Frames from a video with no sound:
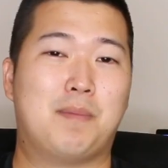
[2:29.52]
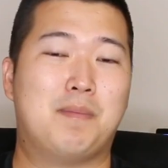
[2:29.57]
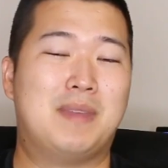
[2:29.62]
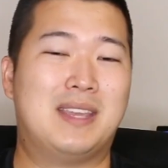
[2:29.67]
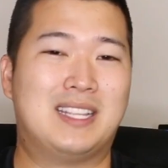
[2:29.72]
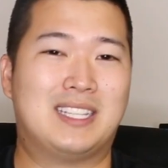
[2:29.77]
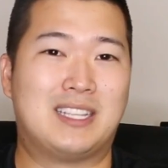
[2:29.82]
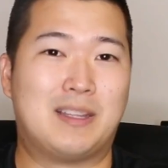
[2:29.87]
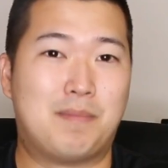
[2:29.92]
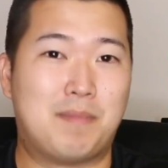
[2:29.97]

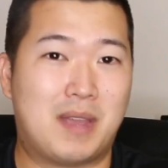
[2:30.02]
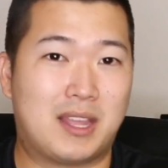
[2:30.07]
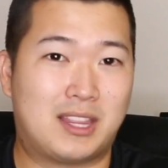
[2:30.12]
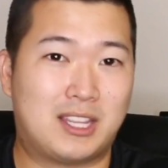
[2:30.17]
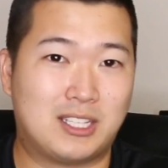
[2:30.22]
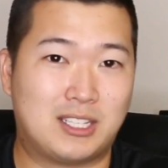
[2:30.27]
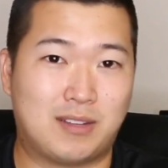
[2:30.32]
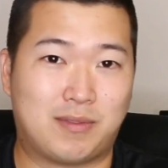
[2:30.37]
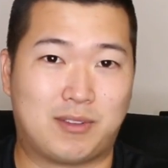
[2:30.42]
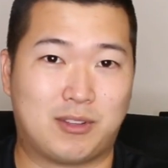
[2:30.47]
means and
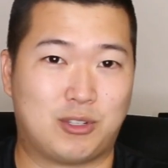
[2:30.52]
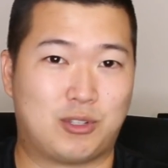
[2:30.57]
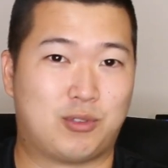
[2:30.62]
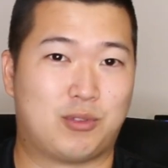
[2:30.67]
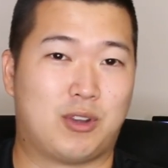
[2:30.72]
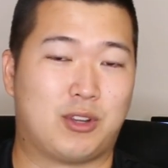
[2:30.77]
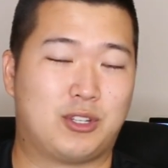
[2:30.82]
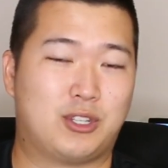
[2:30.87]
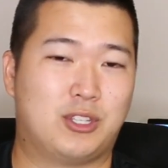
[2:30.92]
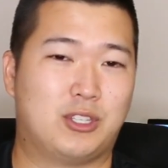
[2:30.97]
methods of
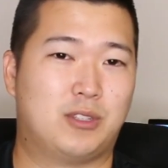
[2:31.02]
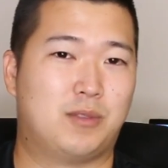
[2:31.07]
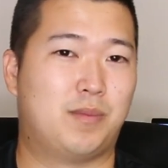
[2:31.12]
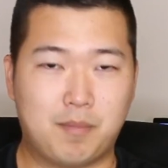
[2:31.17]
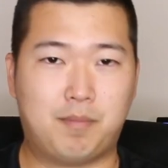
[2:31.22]
constructions.